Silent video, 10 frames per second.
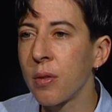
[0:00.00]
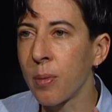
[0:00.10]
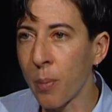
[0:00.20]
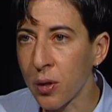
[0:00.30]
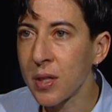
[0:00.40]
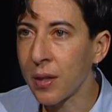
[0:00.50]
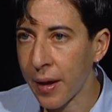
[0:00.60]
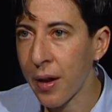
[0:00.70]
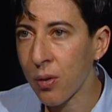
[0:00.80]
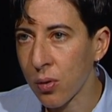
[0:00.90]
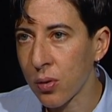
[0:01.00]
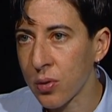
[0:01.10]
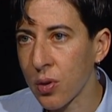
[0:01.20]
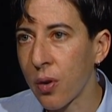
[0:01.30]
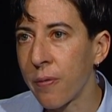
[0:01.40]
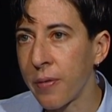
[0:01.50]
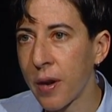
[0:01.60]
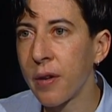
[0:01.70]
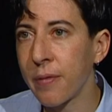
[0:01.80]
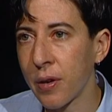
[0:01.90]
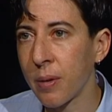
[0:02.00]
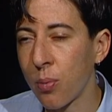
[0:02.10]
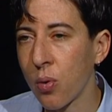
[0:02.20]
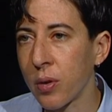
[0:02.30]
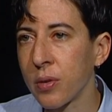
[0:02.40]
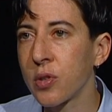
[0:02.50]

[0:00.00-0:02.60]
Multilaterals are very, very important.